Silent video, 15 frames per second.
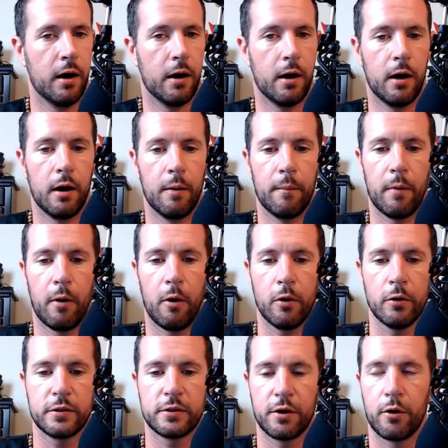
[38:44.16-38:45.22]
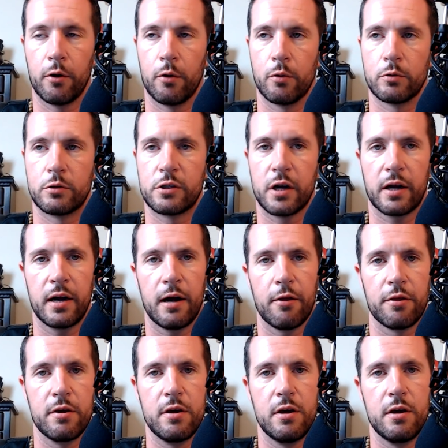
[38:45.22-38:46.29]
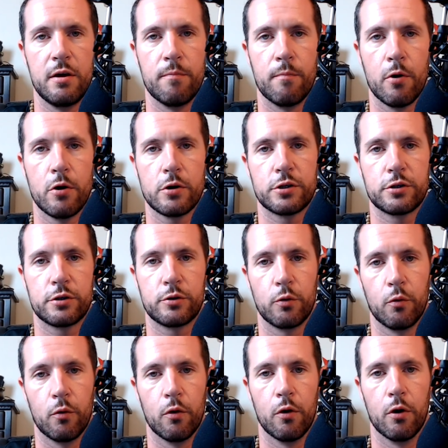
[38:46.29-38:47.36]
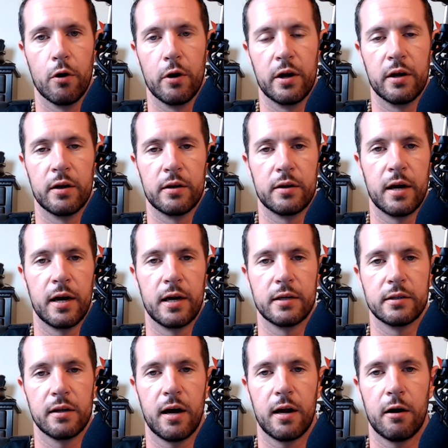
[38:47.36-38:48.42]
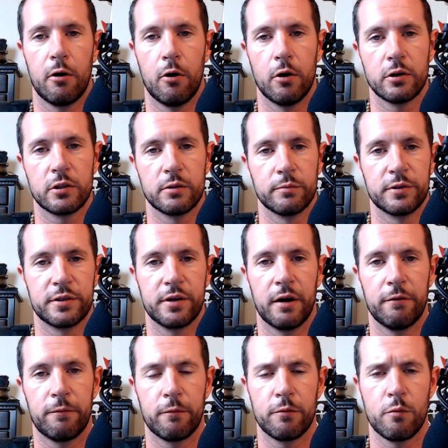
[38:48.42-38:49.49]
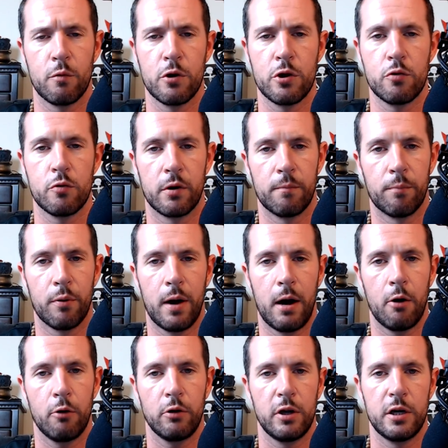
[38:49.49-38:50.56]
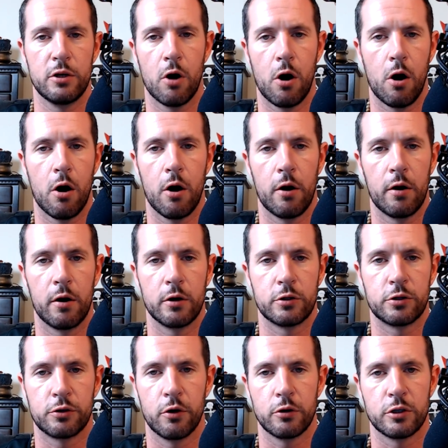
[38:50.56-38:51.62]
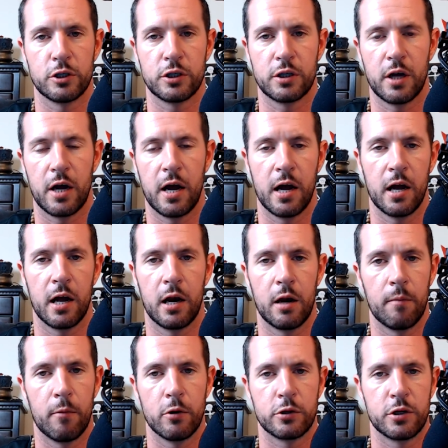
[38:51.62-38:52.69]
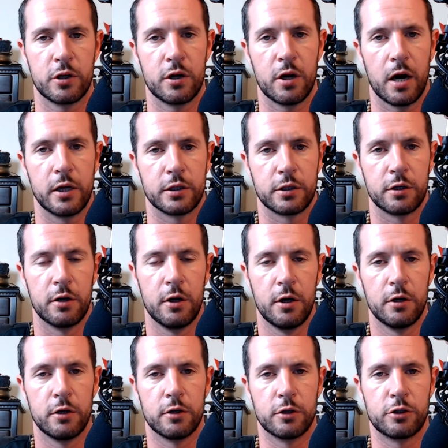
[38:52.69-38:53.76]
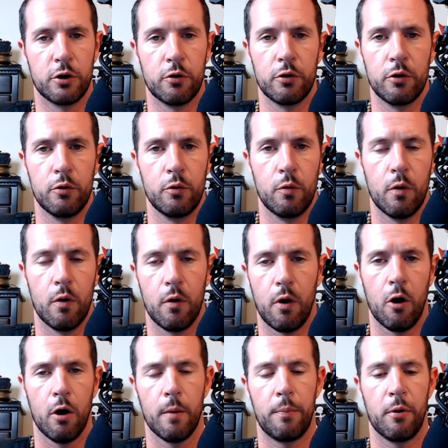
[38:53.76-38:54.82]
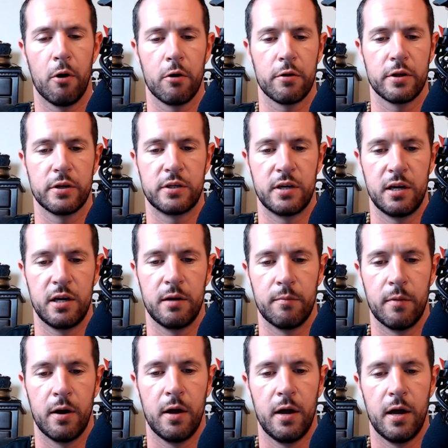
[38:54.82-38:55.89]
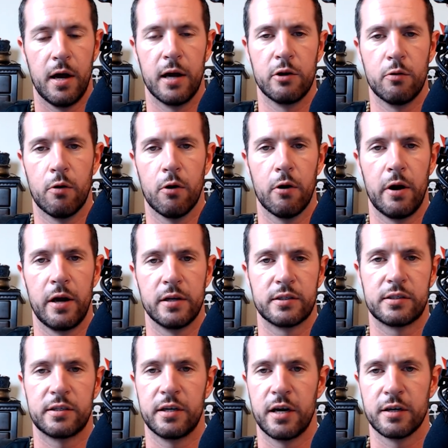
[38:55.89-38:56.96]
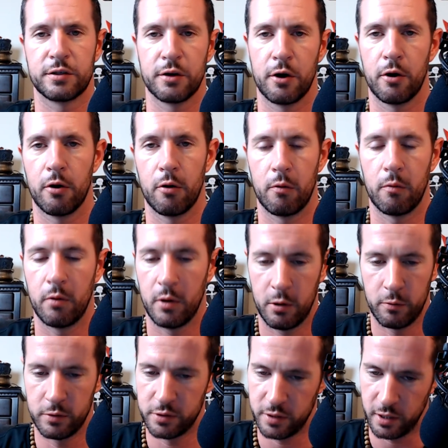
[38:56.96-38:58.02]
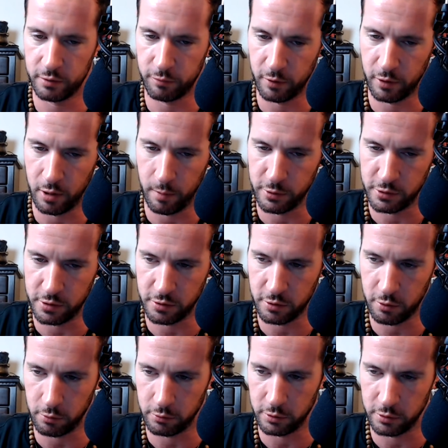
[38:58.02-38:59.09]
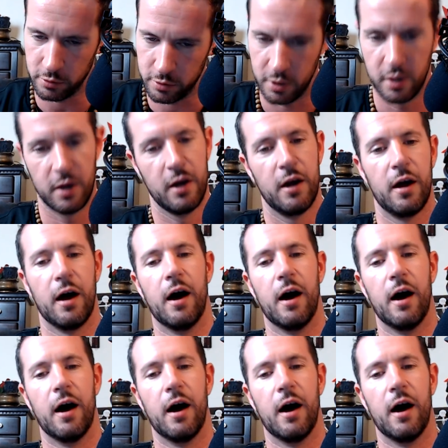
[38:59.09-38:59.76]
Also, check out the merch store. It has a lot of awesome stuff where you can proudly don shirts and merchandise to show you are a part of the team and you are a CSO, which stands for Common Sense Occultist,